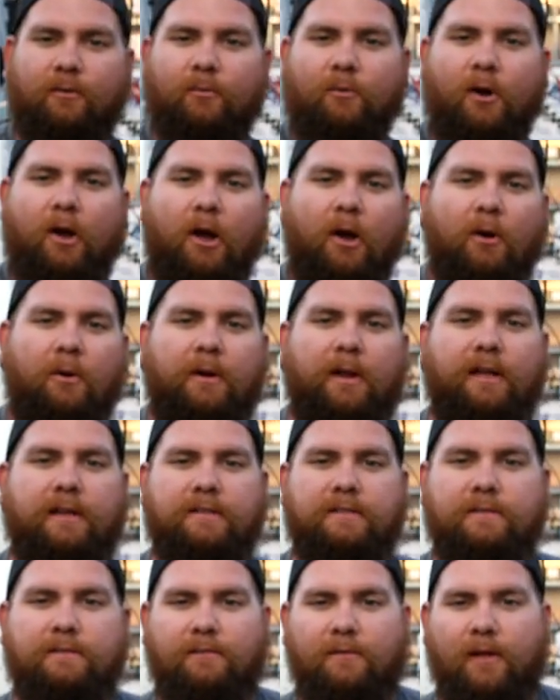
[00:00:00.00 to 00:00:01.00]
the road
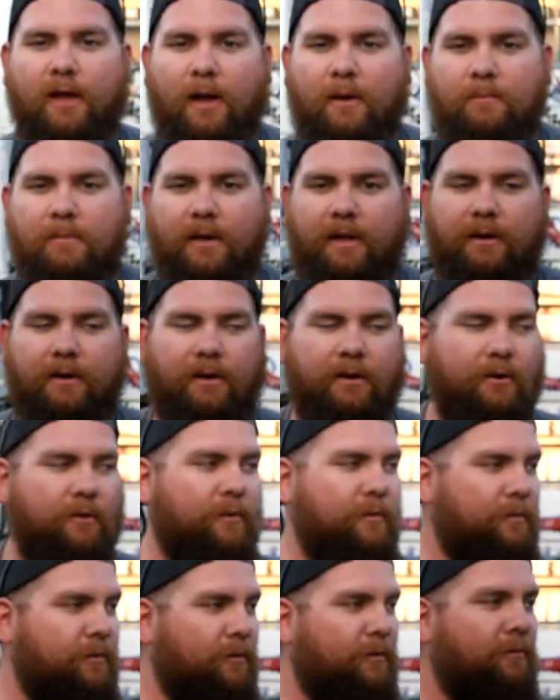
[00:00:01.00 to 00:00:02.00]
as a flatbedder
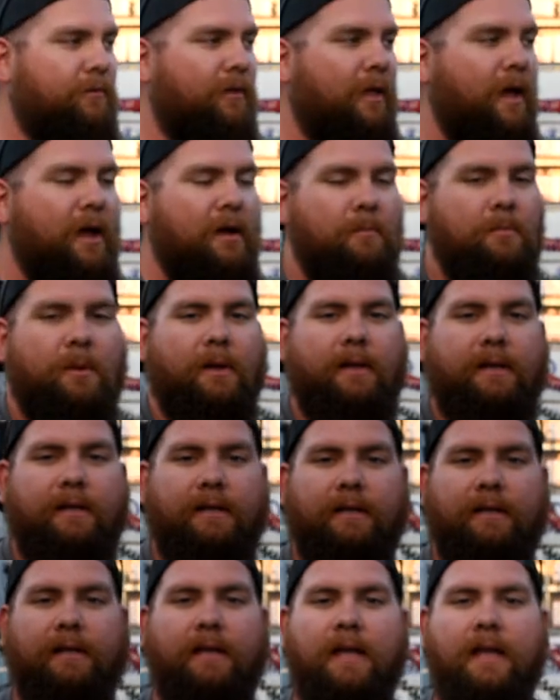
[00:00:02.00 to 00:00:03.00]
or for flat
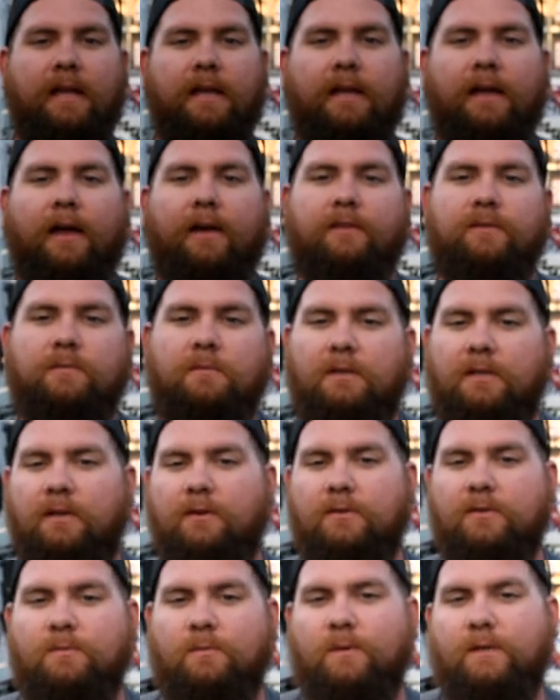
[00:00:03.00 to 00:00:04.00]
bedding, as we
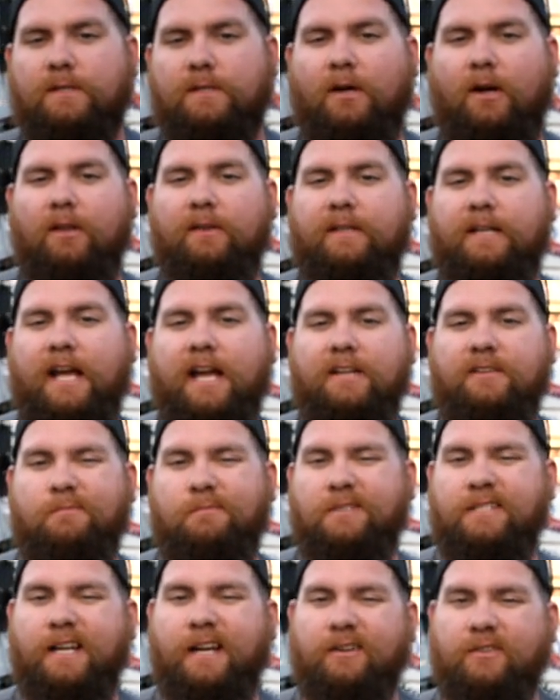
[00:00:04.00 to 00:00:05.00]
use what is called an edge
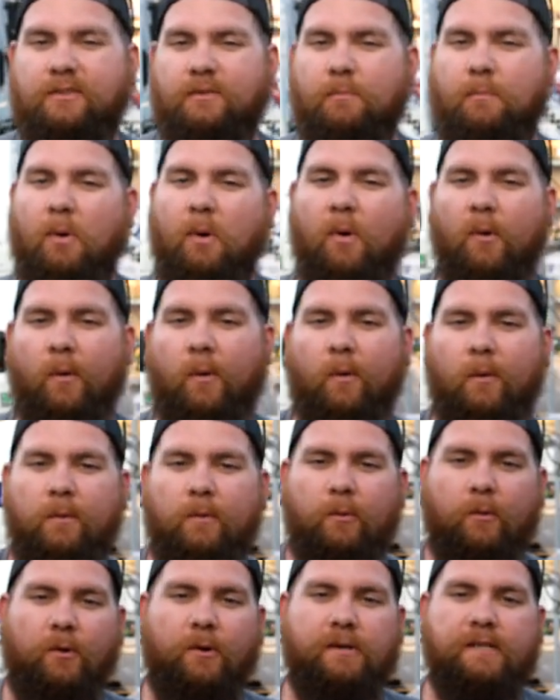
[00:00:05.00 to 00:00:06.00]
protector pull
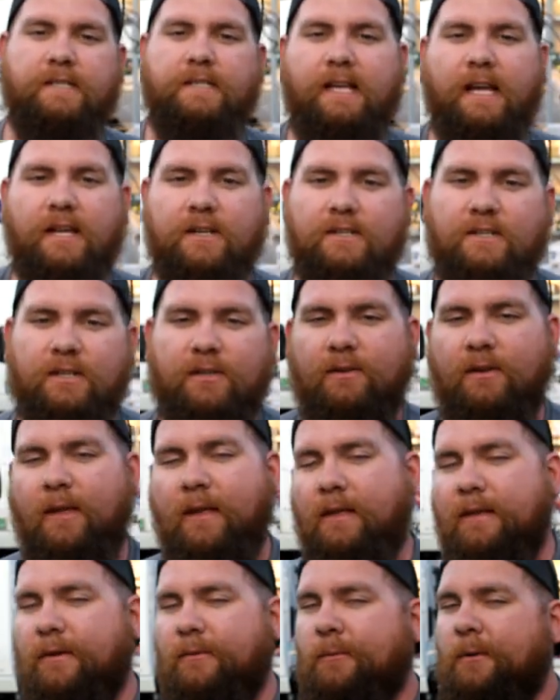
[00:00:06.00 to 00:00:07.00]
or extension,
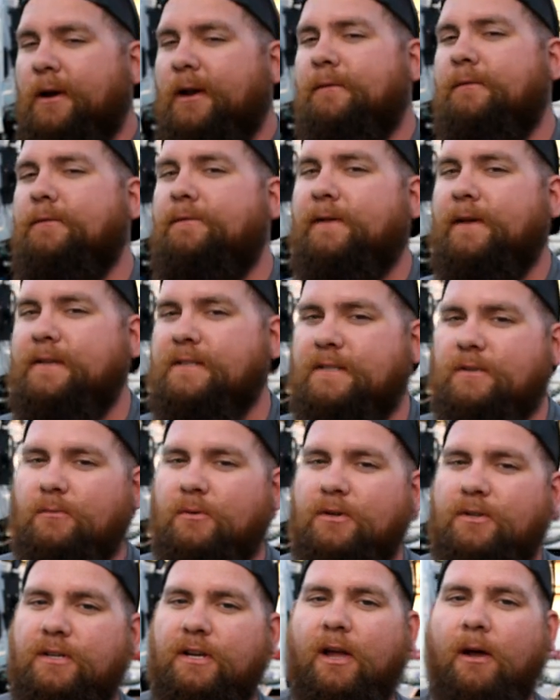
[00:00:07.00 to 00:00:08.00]
whatever fancy
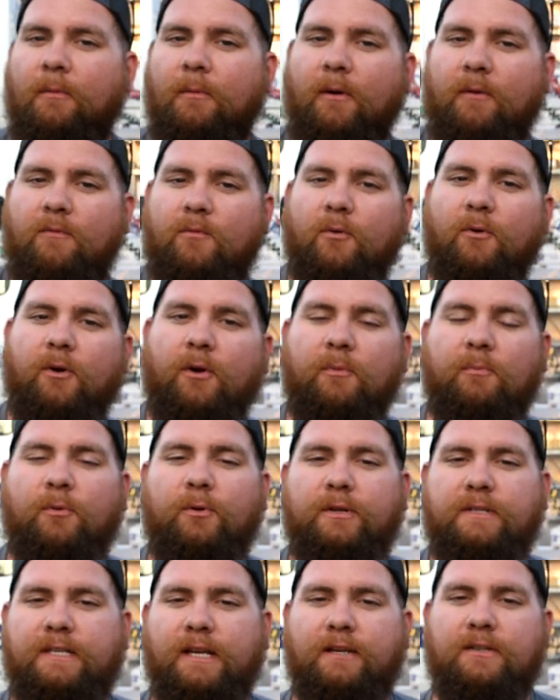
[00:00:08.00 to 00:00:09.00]
word you come up for.
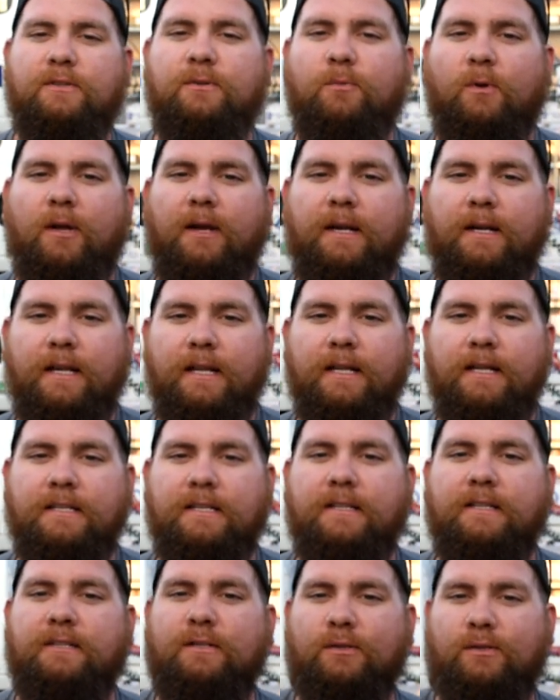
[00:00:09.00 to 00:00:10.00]
But essentially what it
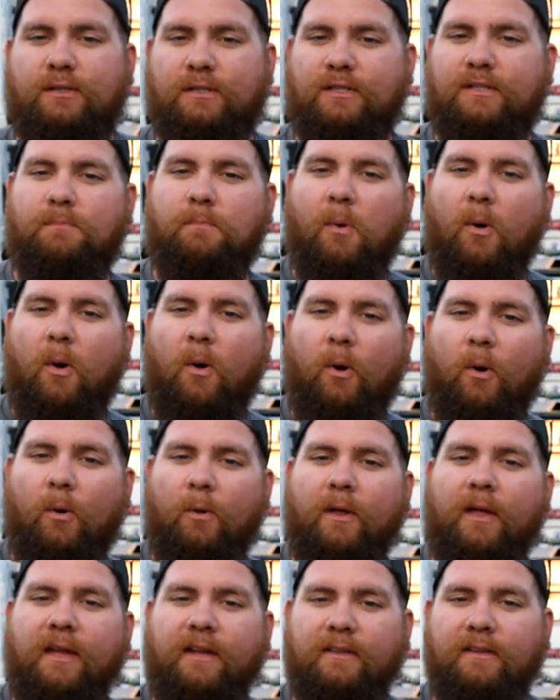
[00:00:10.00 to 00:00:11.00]
is it's this
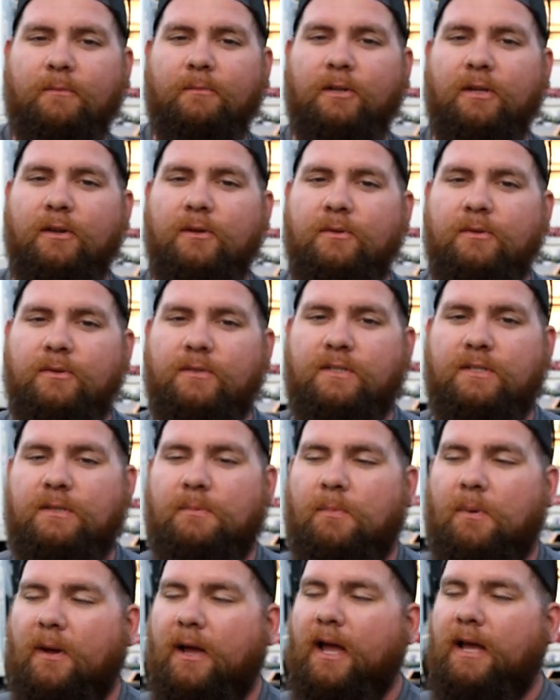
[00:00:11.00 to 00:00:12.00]
pull that we use
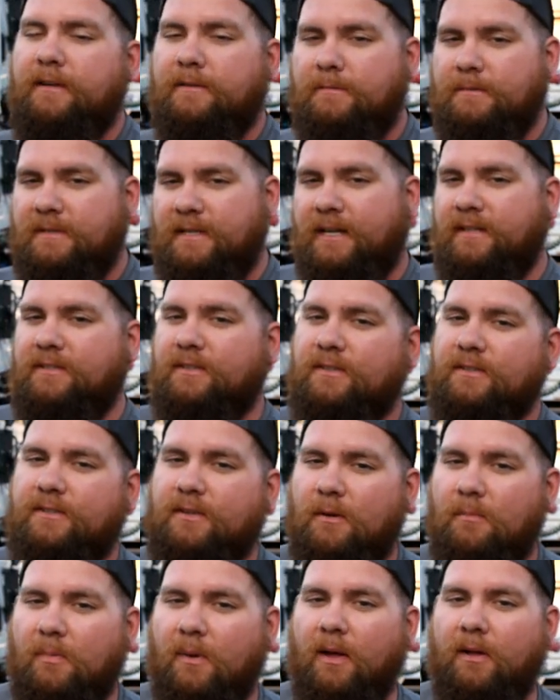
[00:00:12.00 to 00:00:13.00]
to put edge
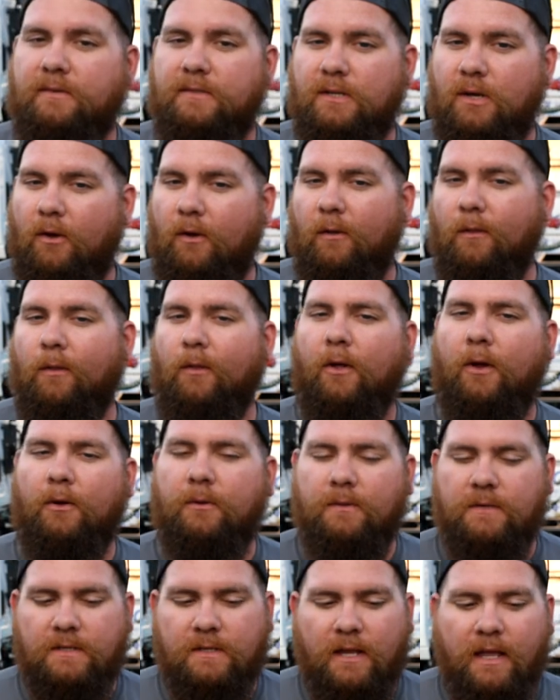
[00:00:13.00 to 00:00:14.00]
protectors up on tall
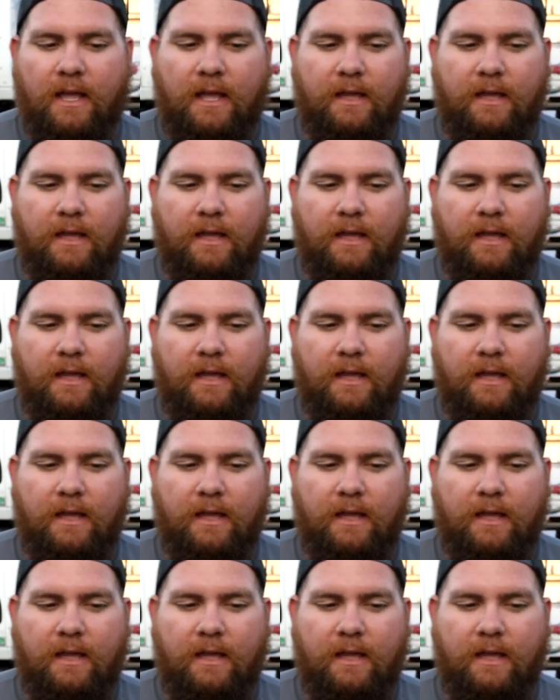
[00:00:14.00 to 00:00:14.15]
loads.